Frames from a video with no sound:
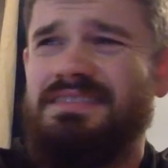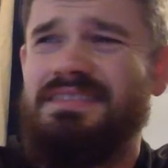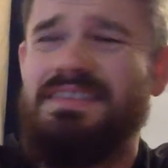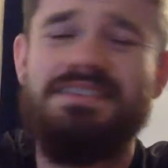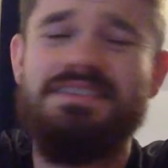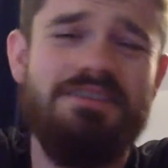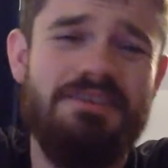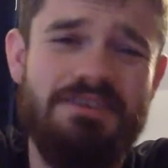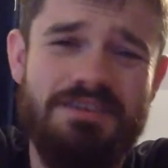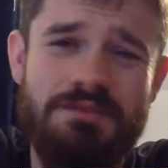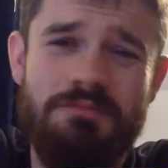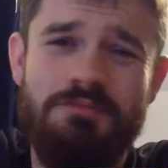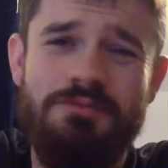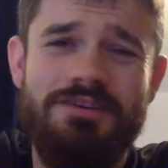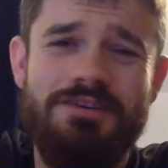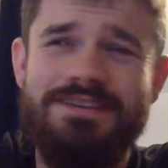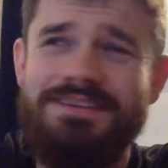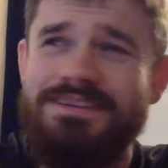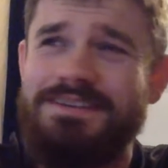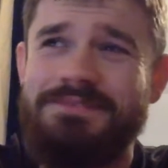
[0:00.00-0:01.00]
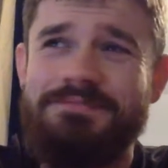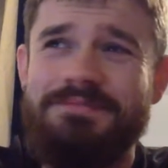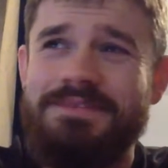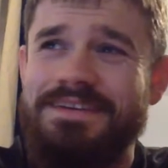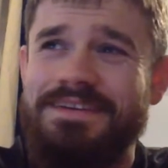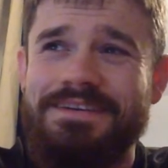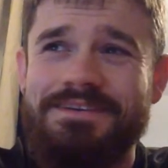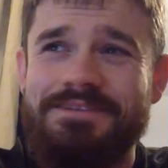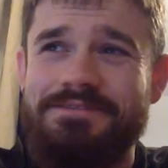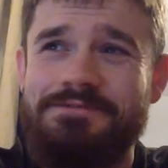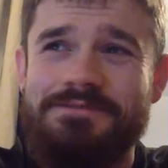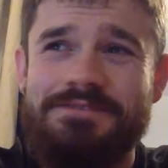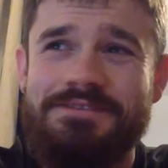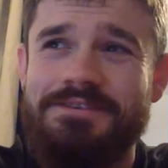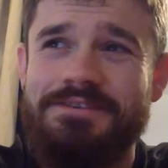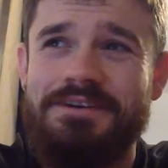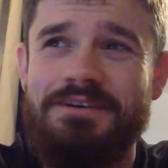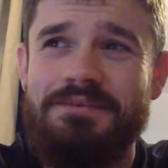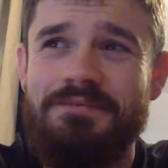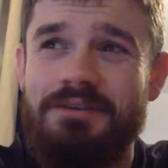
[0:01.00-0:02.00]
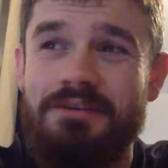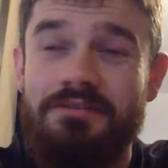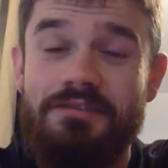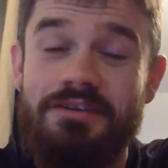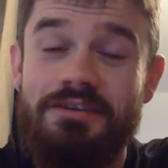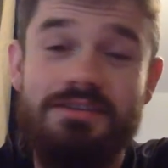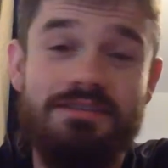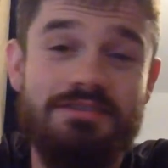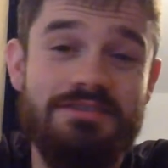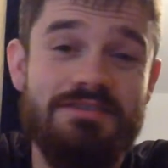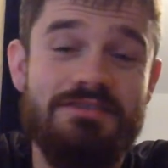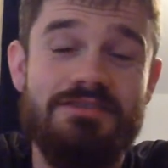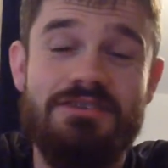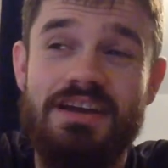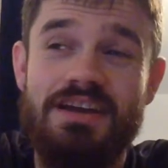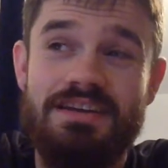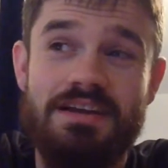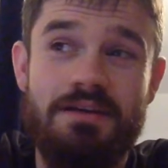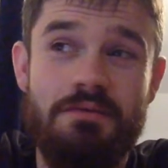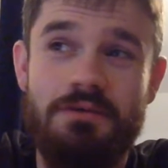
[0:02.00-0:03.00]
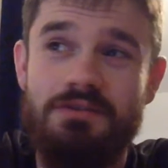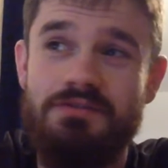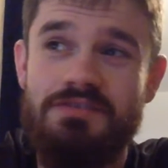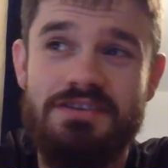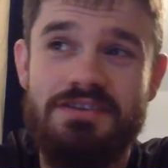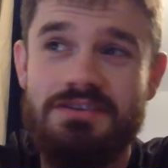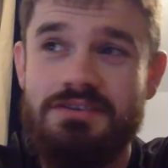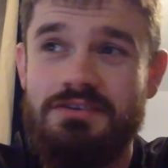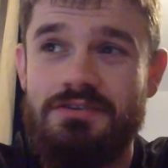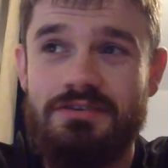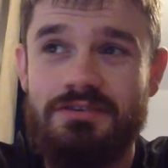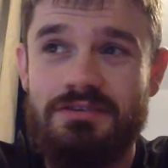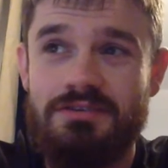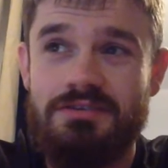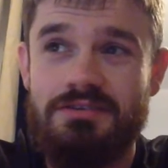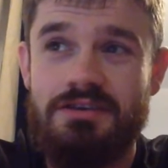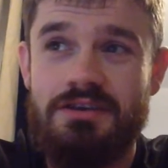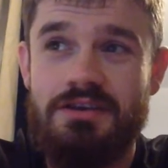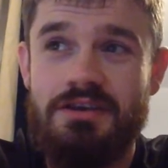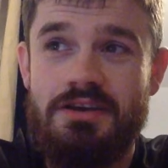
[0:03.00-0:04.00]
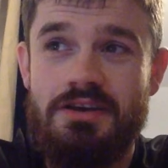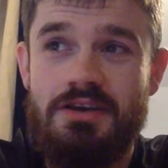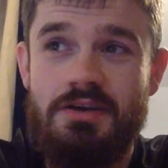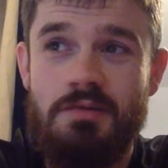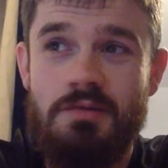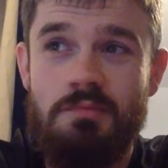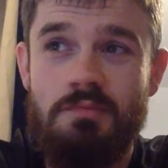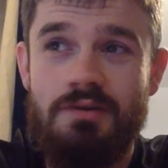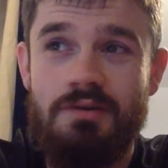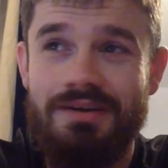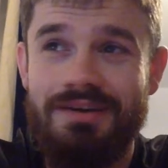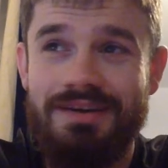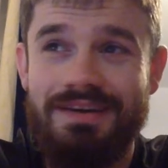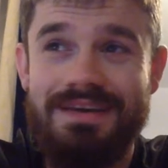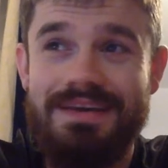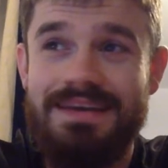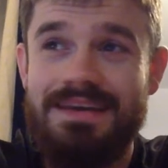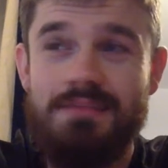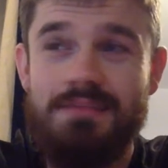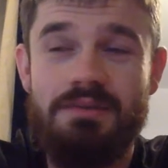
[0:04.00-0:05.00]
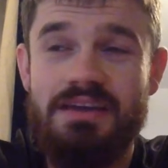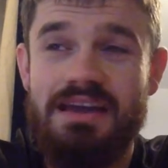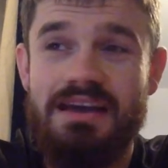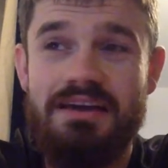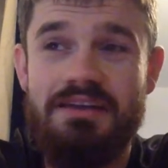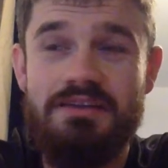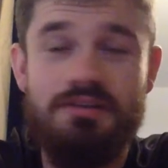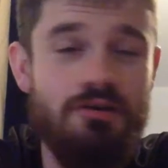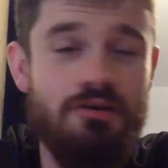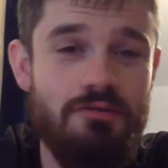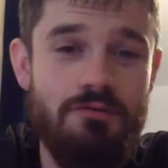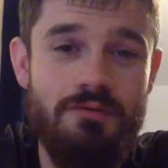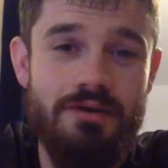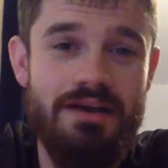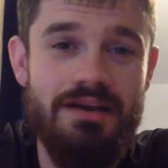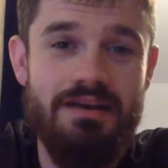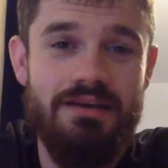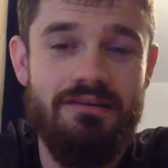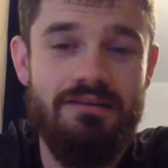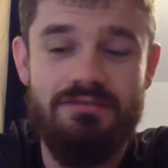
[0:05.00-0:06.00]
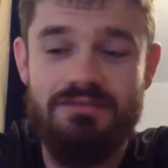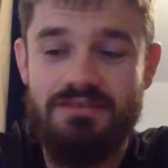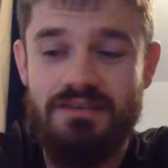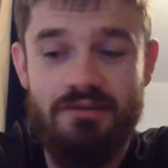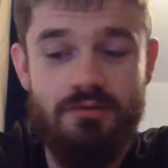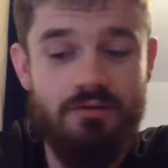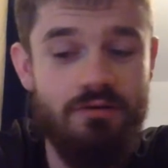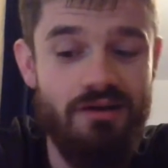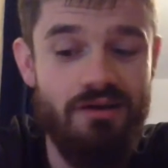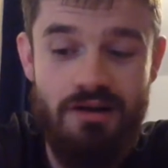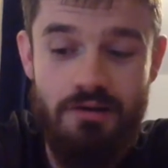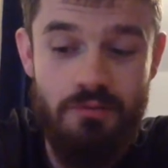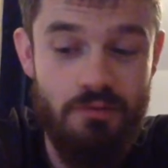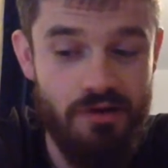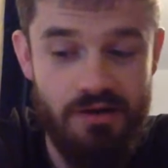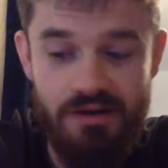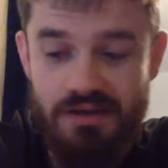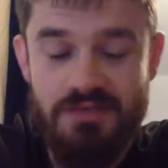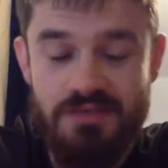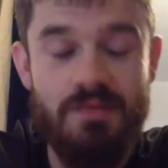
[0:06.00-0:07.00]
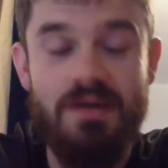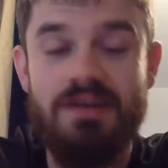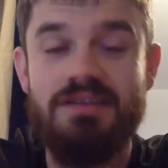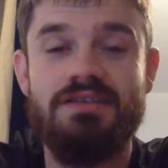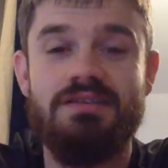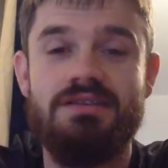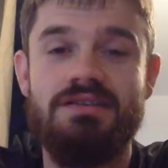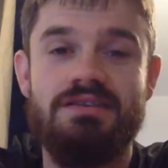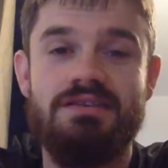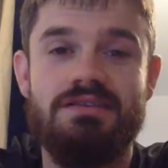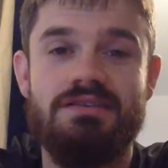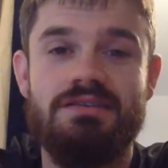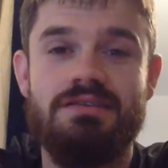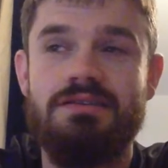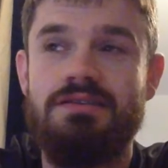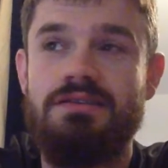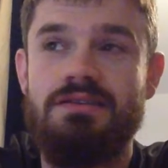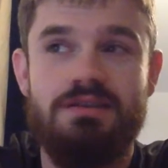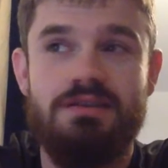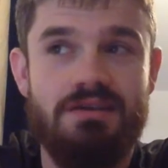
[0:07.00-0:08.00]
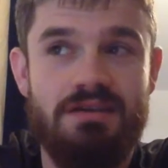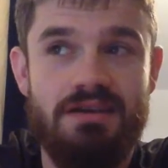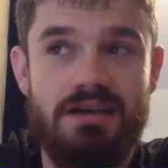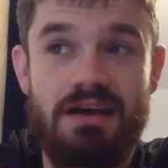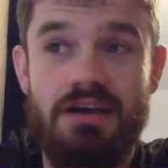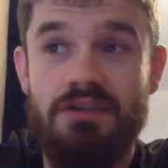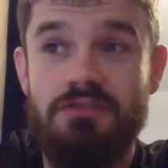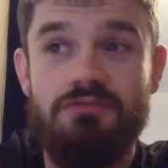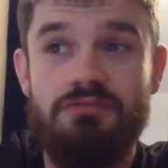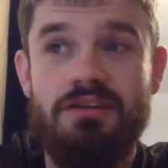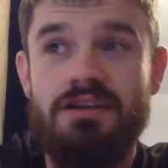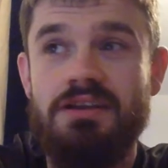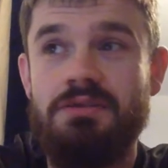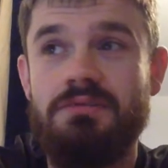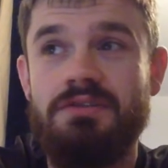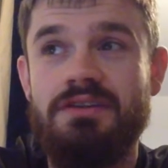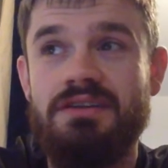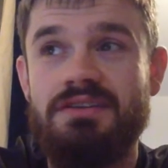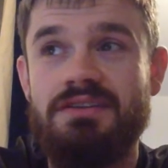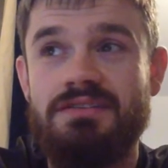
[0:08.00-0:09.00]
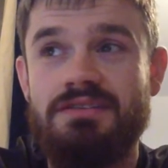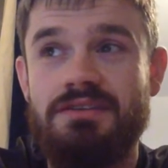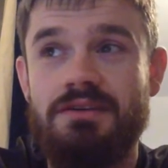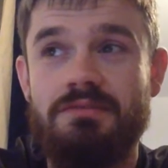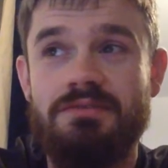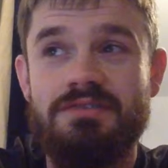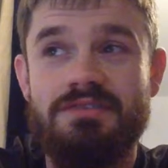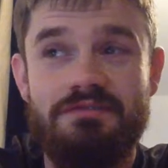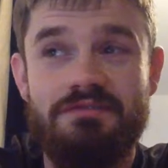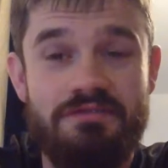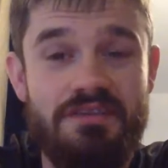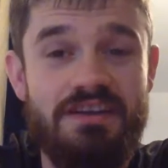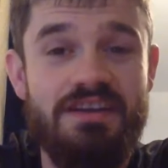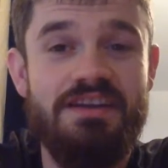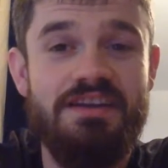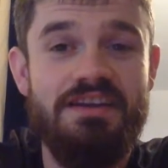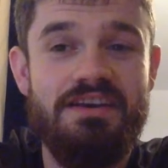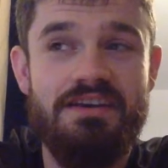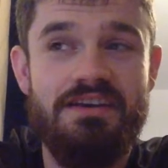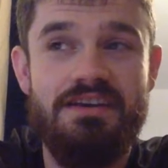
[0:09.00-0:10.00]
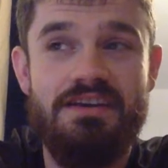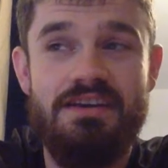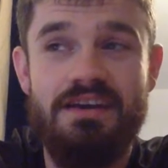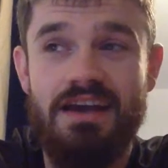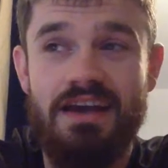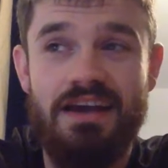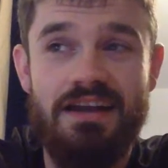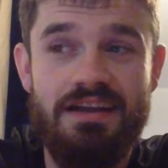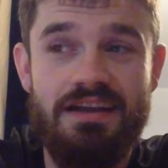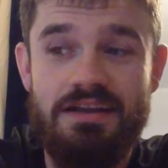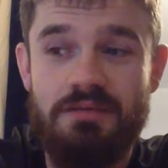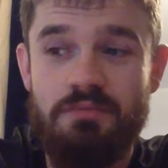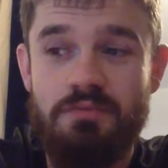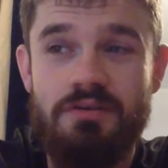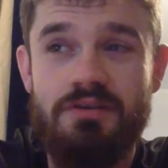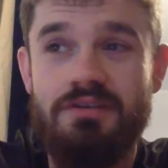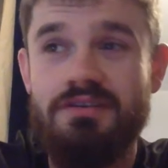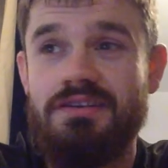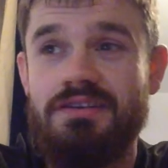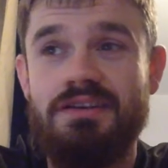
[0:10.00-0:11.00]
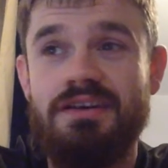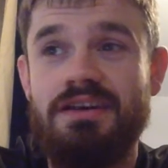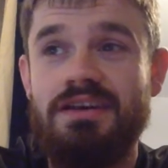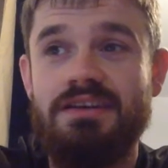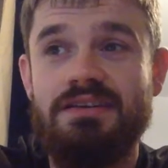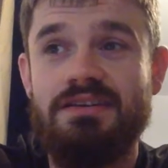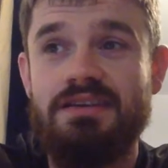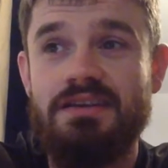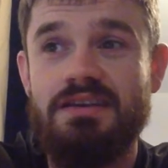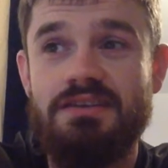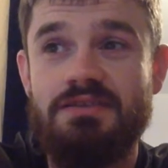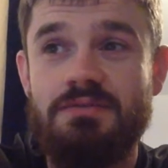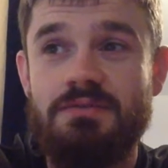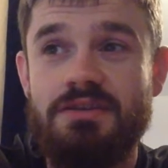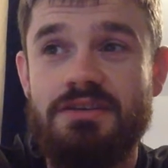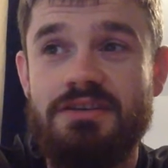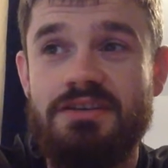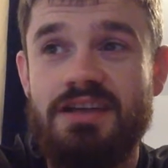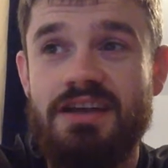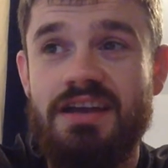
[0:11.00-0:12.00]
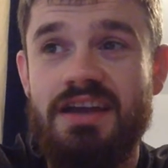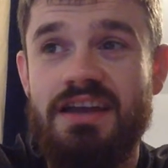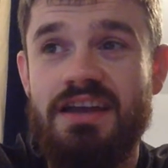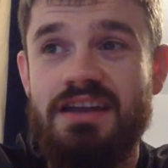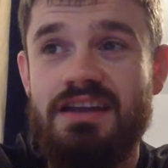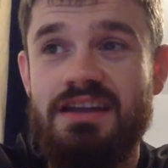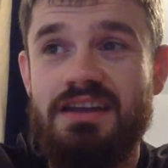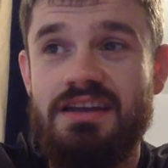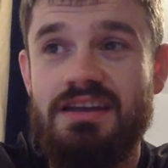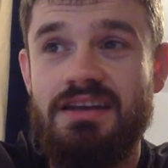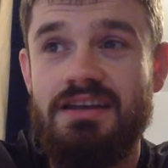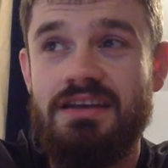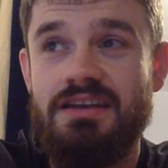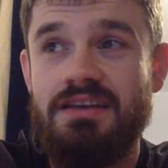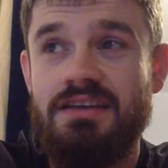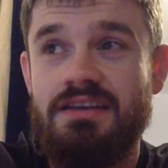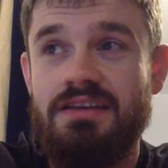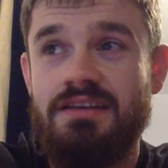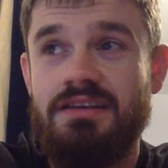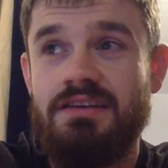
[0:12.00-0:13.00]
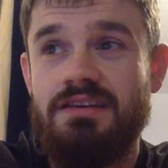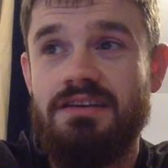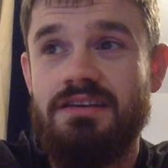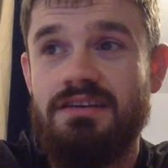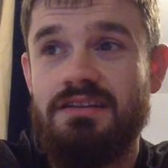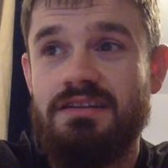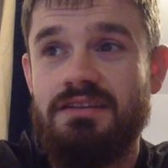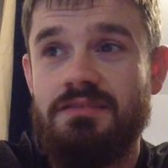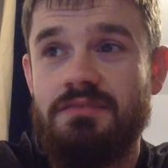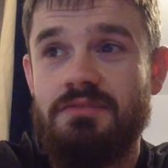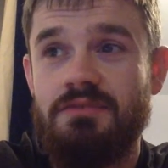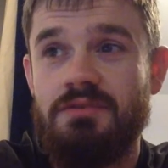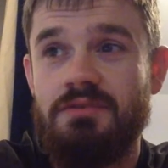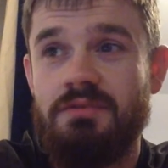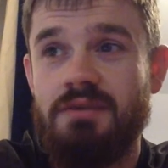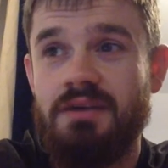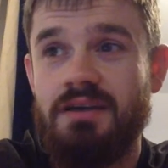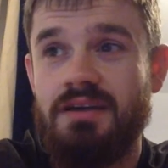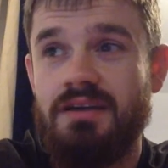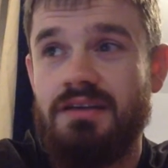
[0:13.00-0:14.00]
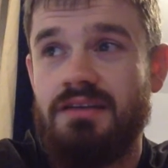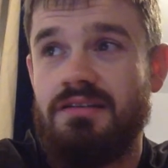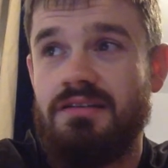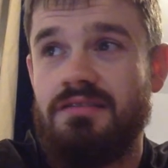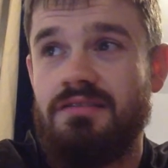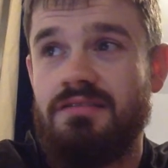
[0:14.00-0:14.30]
This guy surprises me all the time. I've only checked out one of his songs, but he hit me out of nowhere. I was like, wow, I weren't expecting this. And already with this, I was feeling it, and then he switched it again in there. Let's bring it back.